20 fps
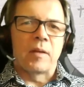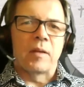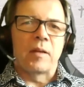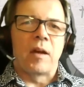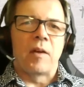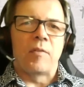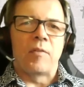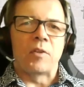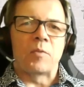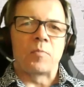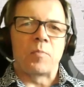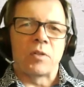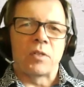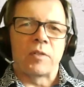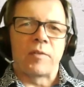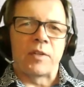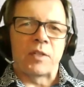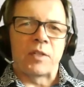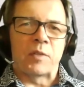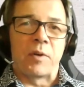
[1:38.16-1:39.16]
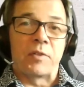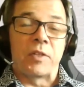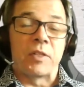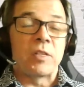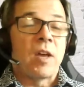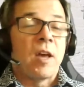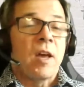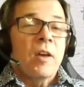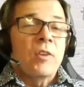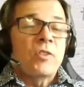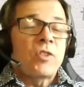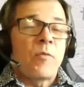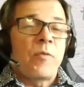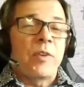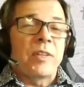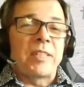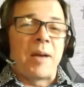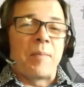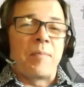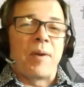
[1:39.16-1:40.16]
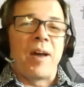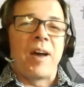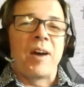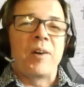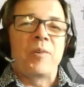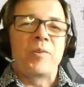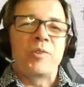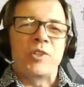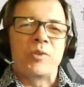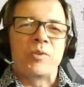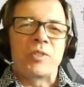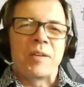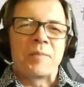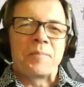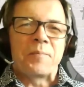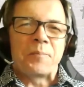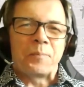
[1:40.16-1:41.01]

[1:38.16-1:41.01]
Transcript: of those positive experiences. So, for example, I always use